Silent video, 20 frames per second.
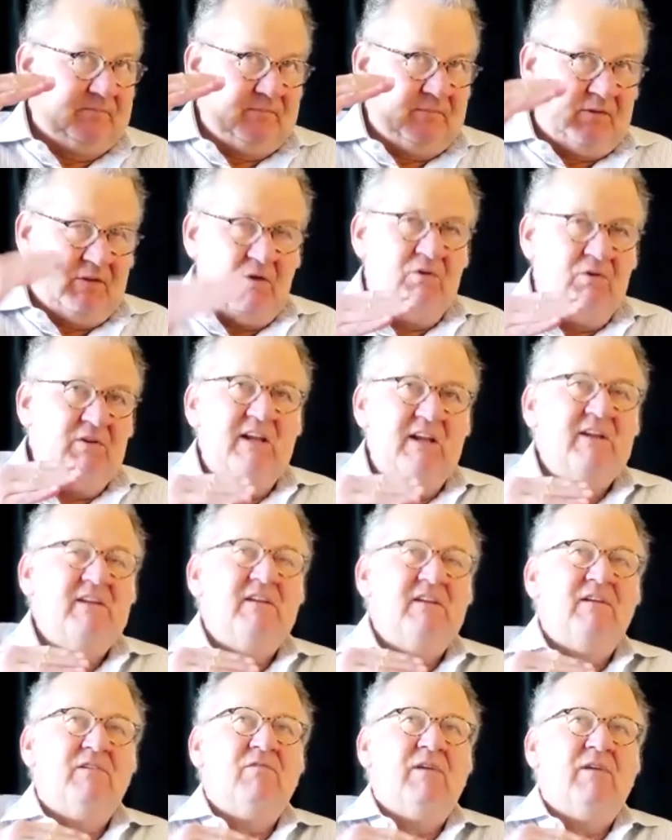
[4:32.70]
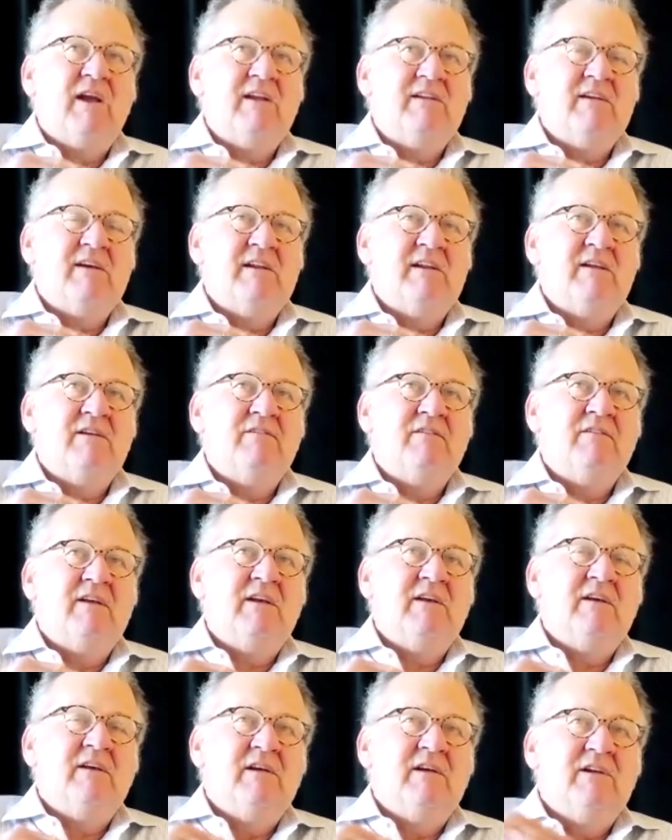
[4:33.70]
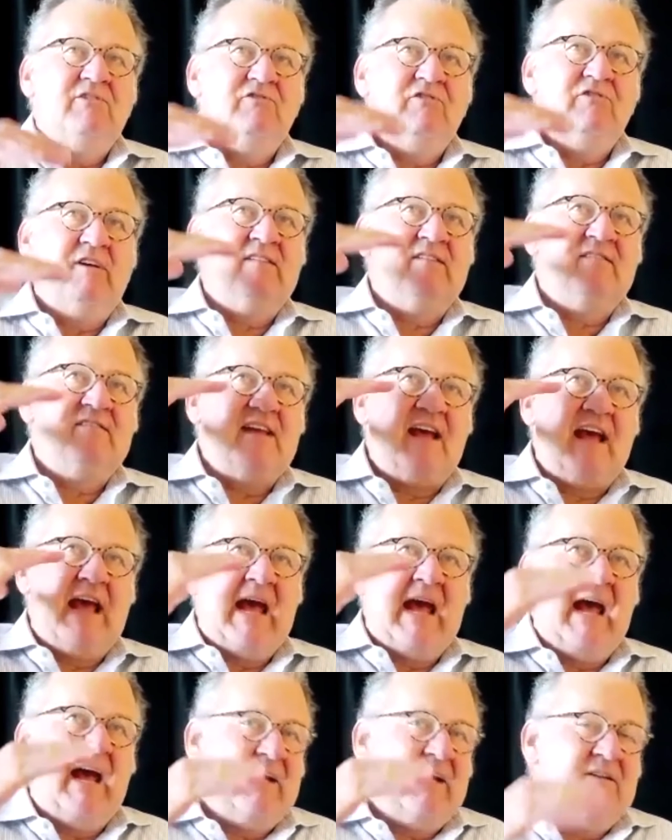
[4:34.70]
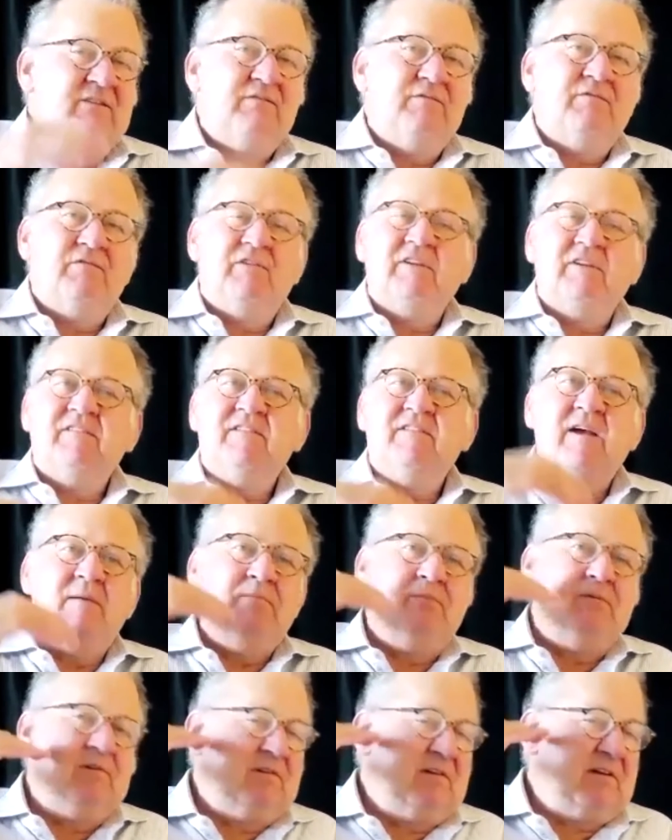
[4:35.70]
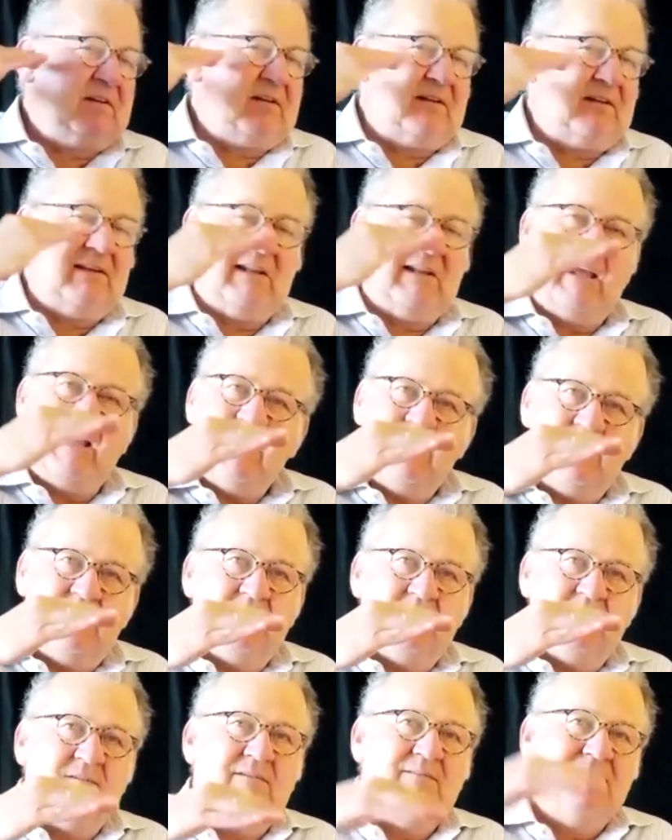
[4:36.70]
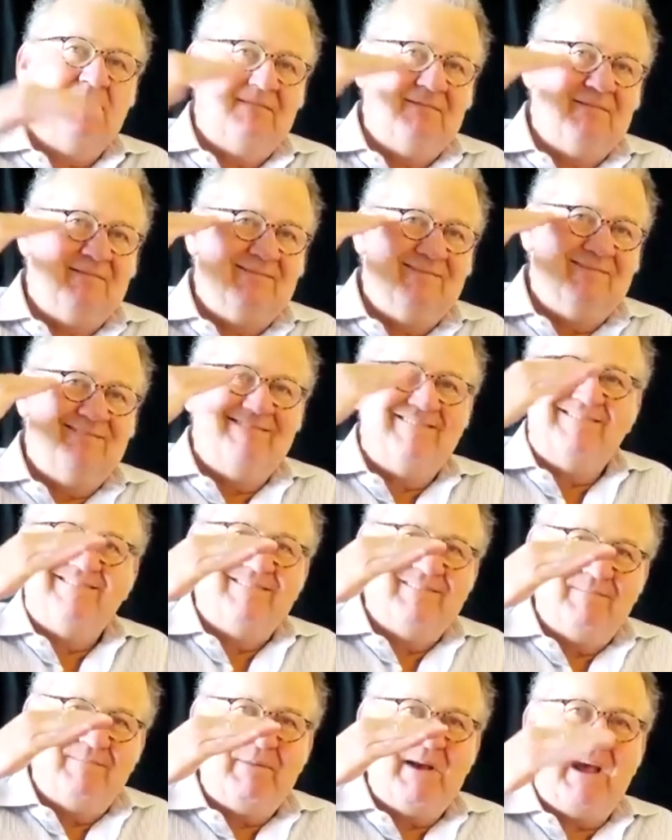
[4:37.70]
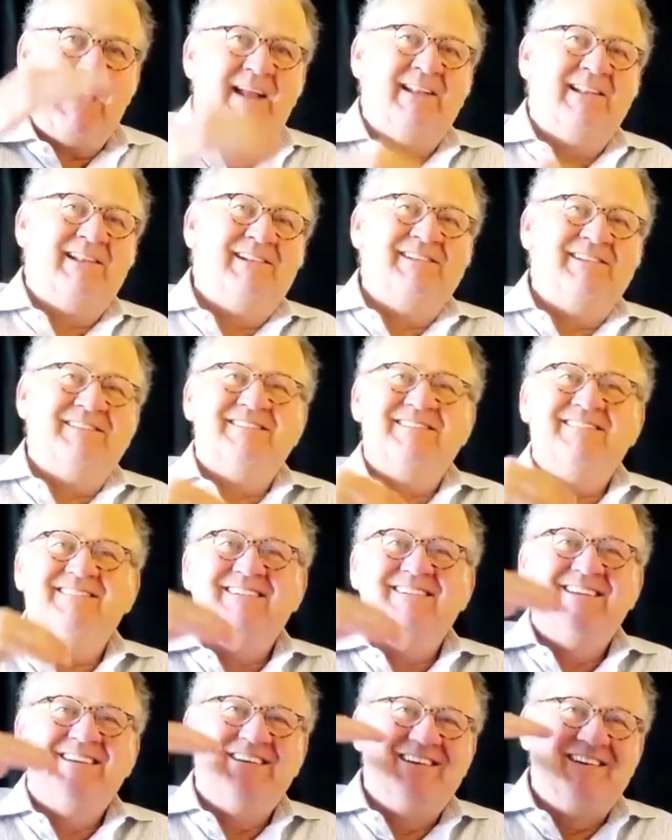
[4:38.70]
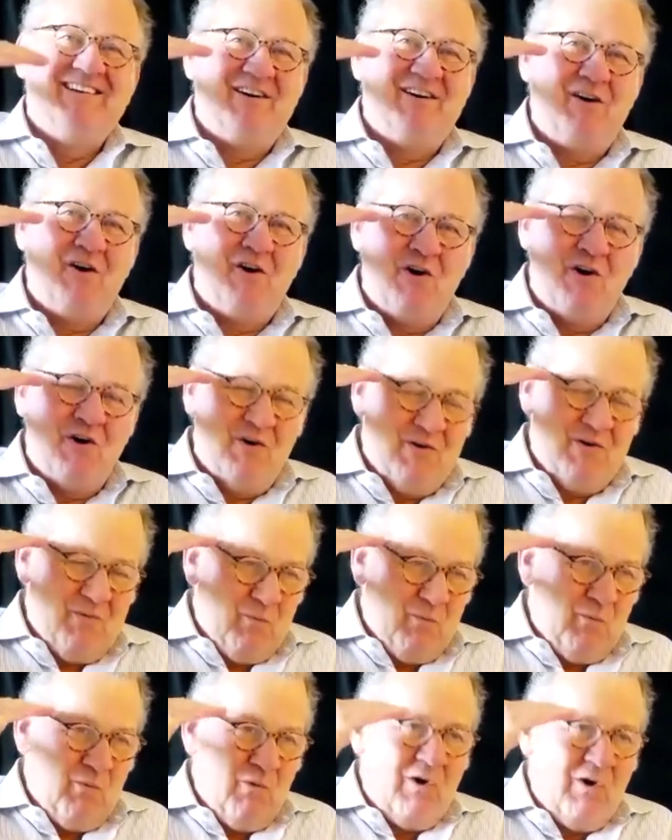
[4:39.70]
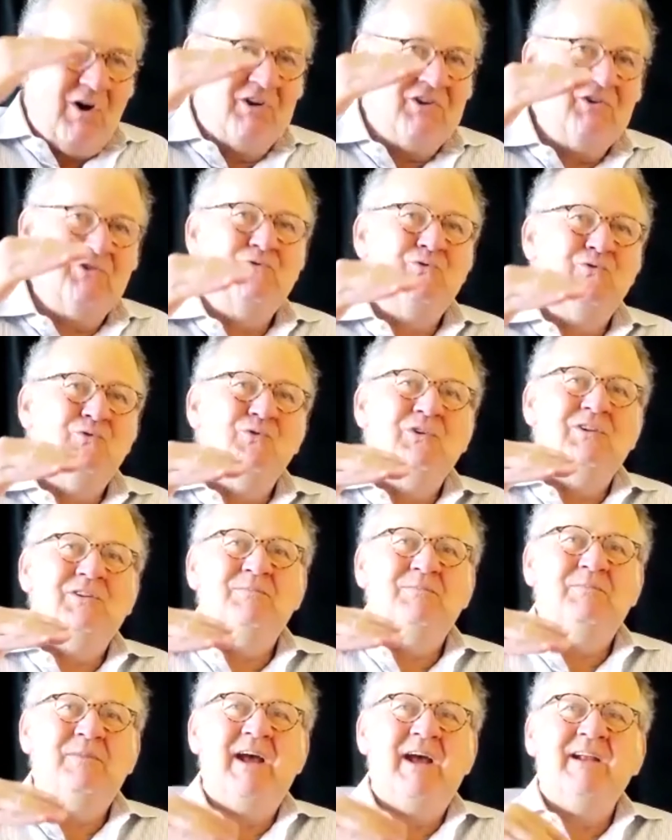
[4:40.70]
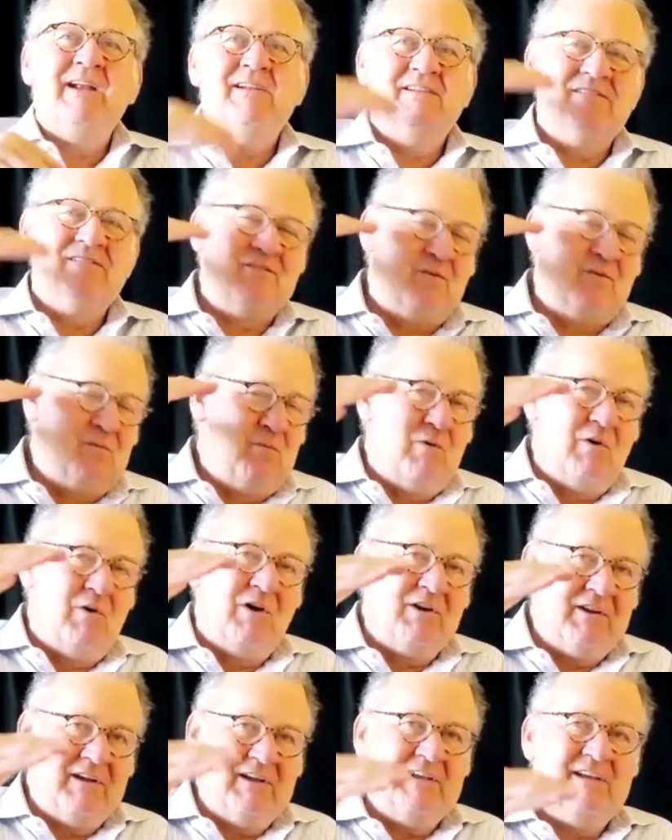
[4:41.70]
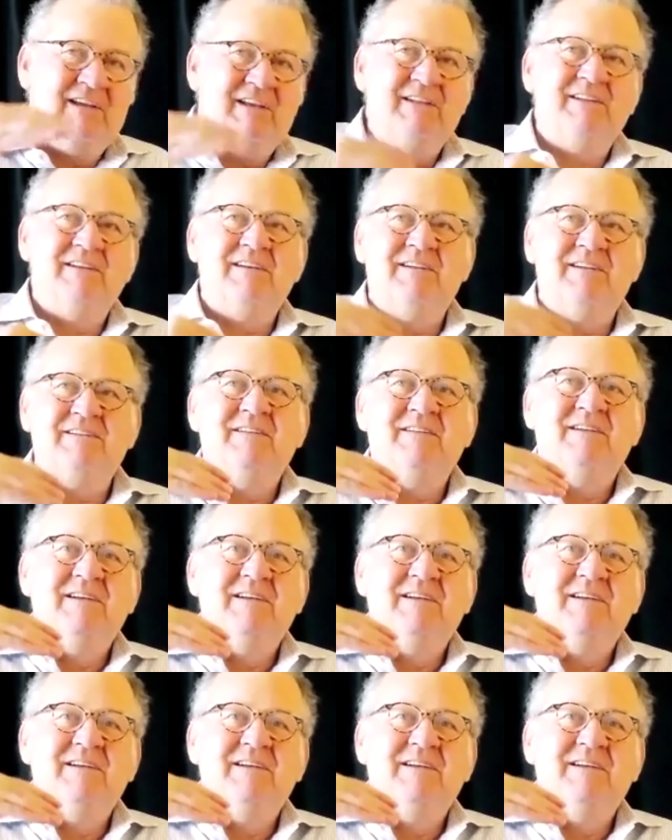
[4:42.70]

don't integrate anything, just add, for example, clay panels or water-cooled panels or water-heated